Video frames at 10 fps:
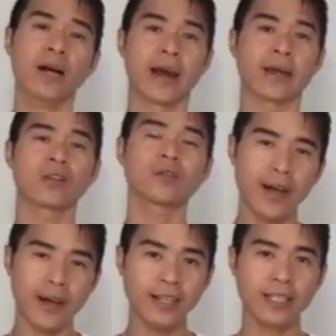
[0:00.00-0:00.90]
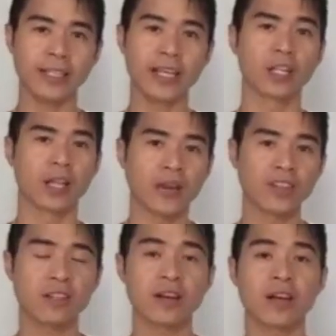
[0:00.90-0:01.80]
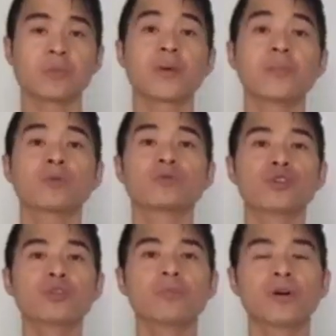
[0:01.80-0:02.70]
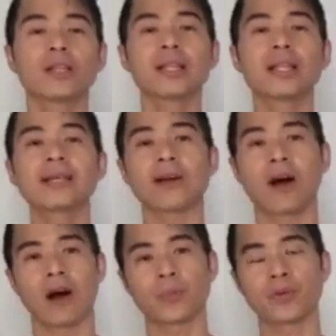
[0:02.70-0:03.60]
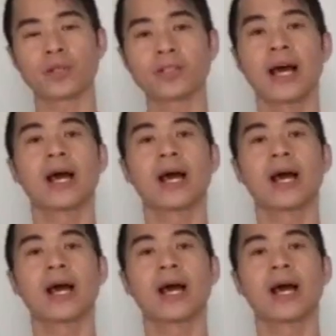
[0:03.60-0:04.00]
And so technically, a lot of the times people do put lease options